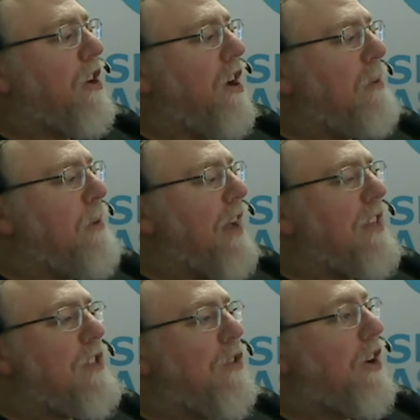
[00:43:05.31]
talk about
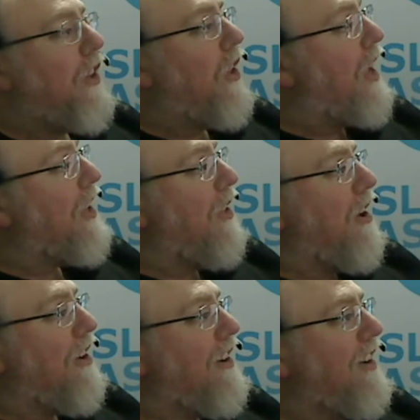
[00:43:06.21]
this for a lot
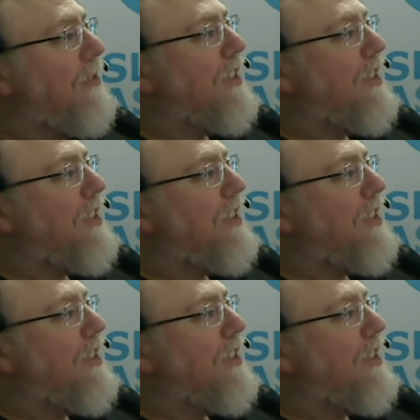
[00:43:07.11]
longer